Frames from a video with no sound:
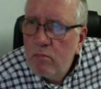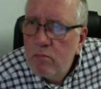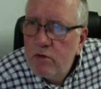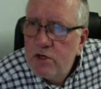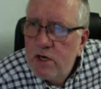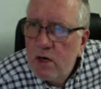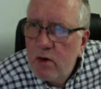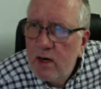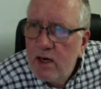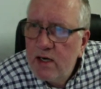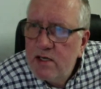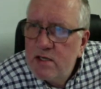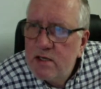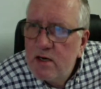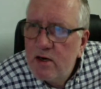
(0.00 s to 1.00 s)
So
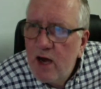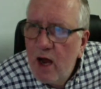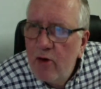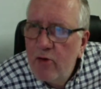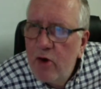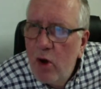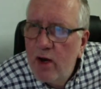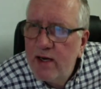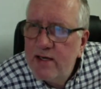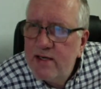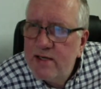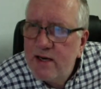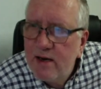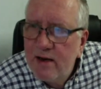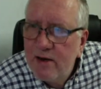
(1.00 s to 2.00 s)
Easter. No, not
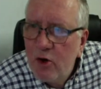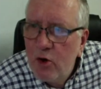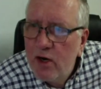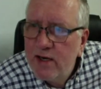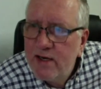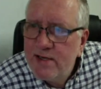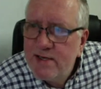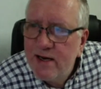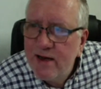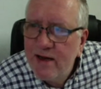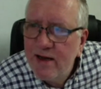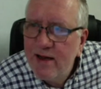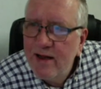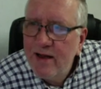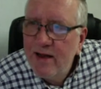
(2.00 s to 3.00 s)
Easter. Not
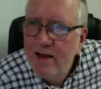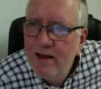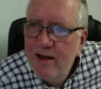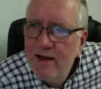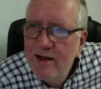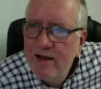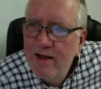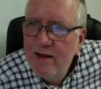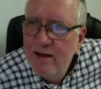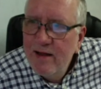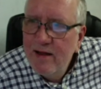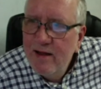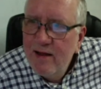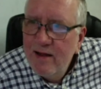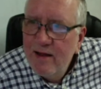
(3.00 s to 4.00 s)
Easter.
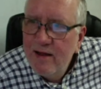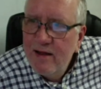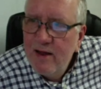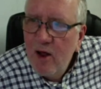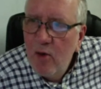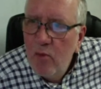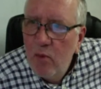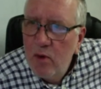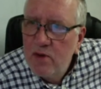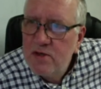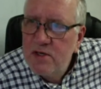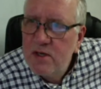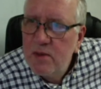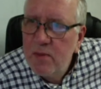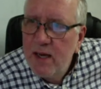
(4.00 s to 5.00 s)
The old
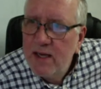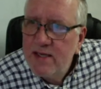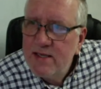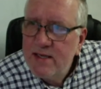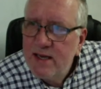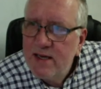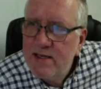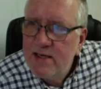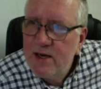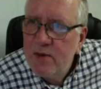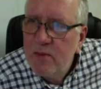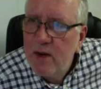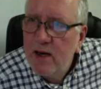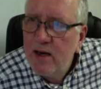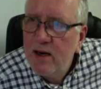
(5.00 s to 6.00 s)
ones are the best, they tell
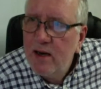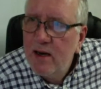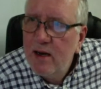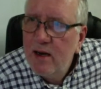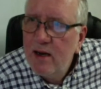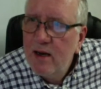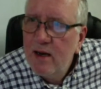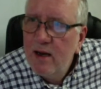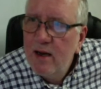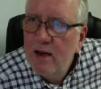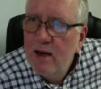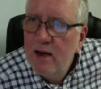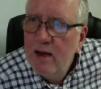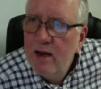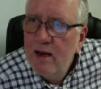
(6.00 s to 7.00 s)
me.
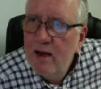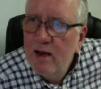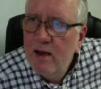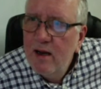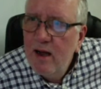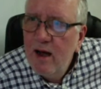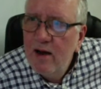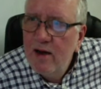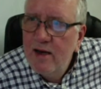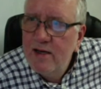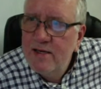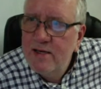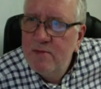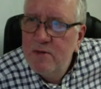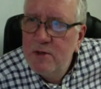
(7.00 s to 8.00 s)
I
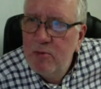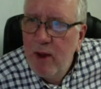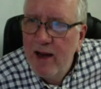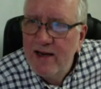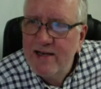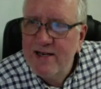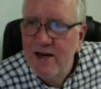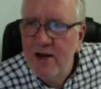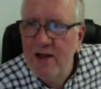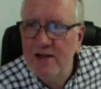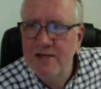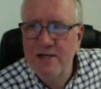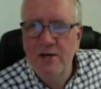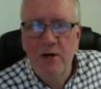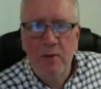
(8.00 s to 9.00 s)
need some specs like the
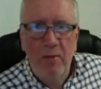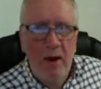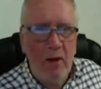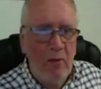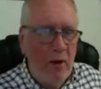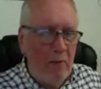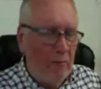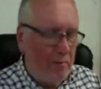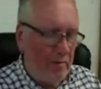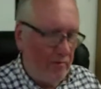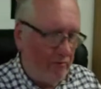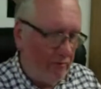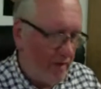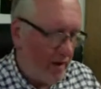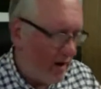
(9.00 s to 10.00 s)
snooker player. Well,
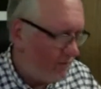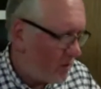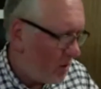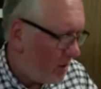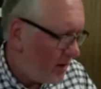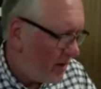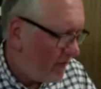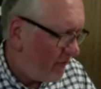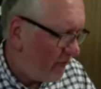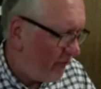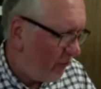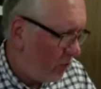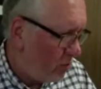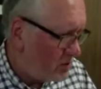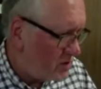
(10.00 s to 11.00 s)
I've got about
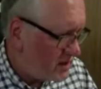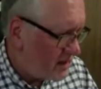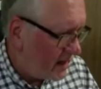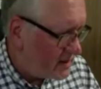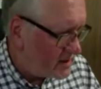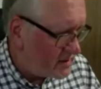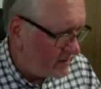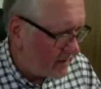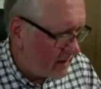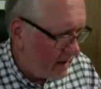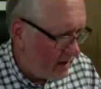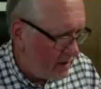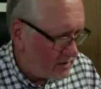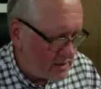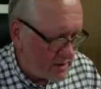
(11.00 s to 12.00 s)
4 sets of
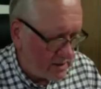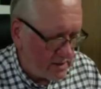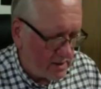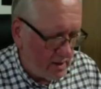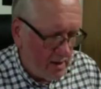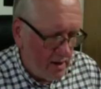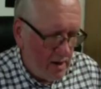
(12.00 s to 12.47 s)
glasses.